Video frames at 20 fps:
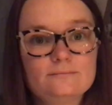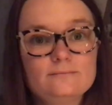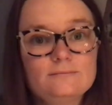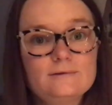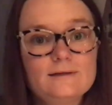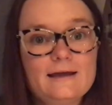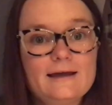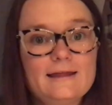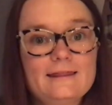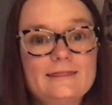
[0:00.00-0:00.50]

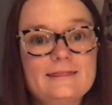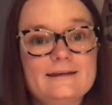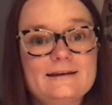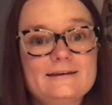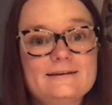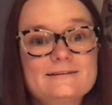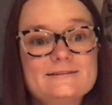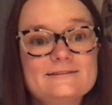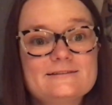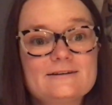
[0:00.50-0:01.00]
light
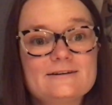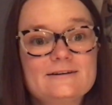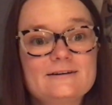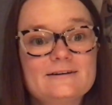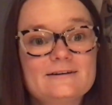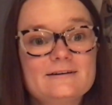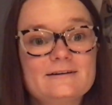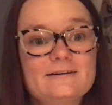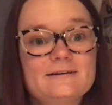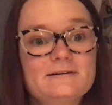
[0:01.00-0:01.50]
things
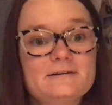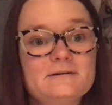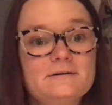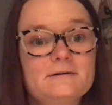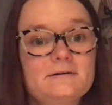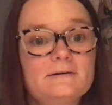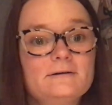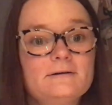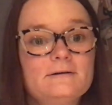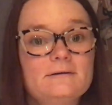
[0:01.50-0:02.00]
are
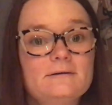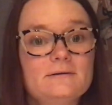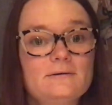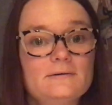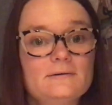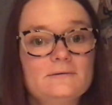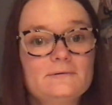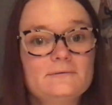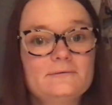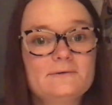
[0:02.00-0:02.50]

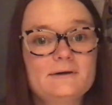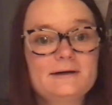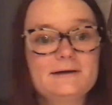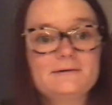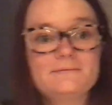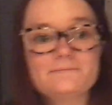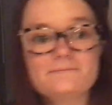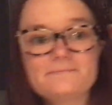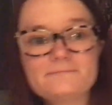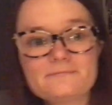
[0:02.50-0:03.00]
right
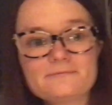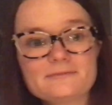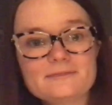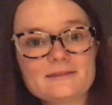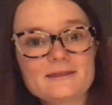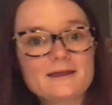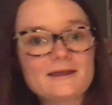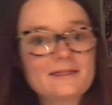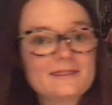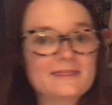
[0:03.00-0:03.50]

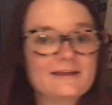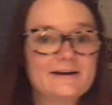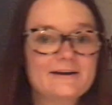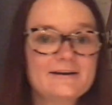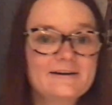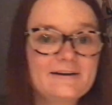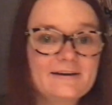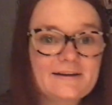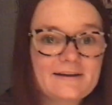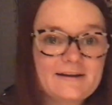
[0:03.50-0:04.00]

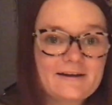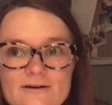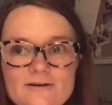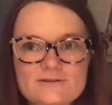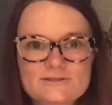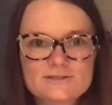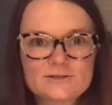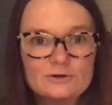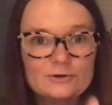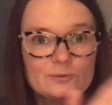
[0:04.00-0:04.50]
there.
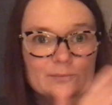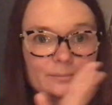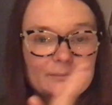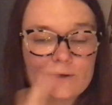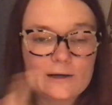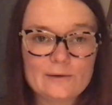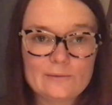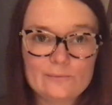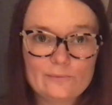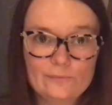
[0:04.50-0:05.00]
Also,
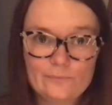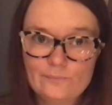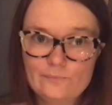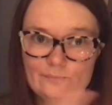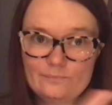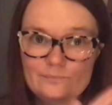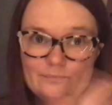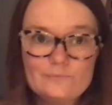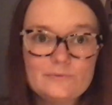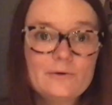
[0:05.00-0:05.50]
my
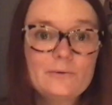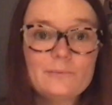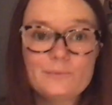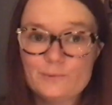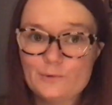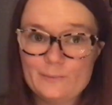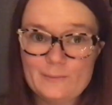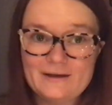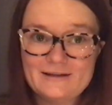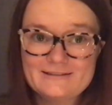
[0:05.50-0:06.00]

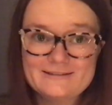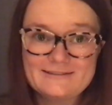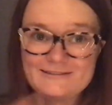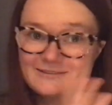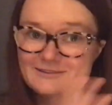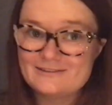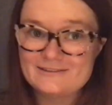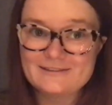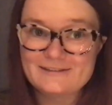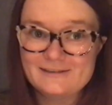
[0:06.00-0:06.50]
roommates
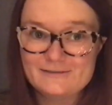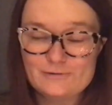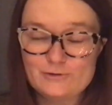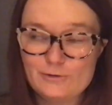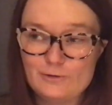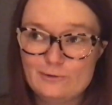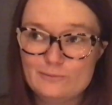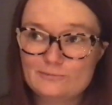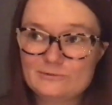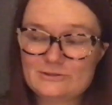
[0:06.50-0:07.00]
are in the living
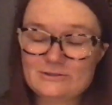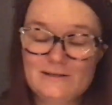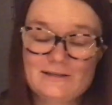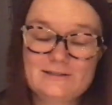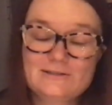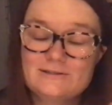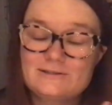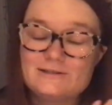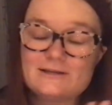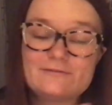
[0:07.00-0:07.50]
room, so
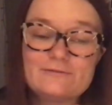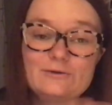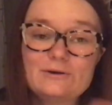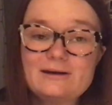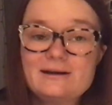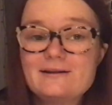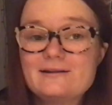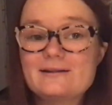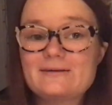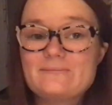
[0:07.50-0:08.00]
that's if you
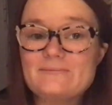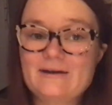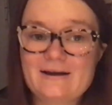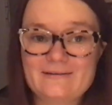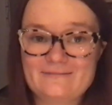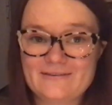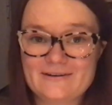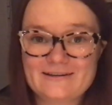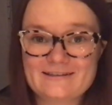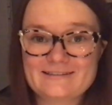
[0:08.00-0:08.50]
can hear them,
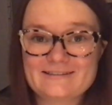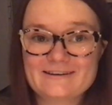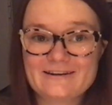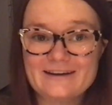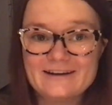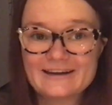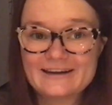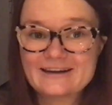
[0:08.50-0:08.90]
I'm very sorry.